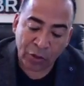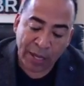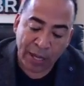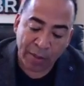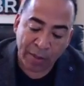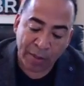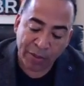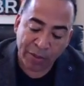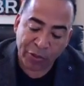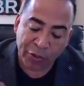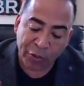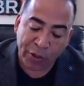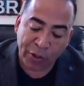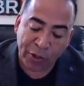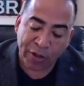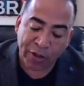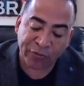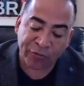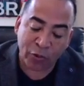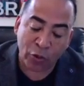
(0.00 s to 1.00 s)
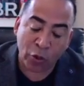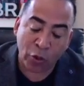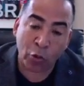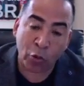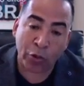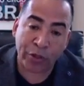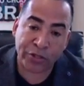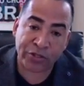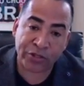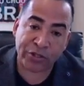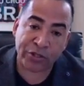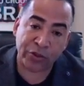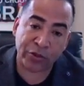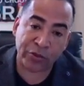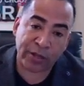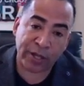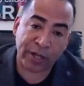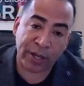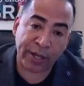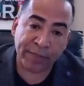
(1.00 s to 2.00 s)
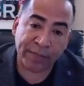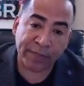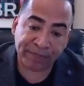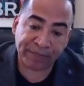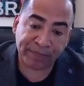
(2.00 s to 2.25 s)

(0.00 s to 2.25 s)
I'm going to throw out 4 words to you, okay?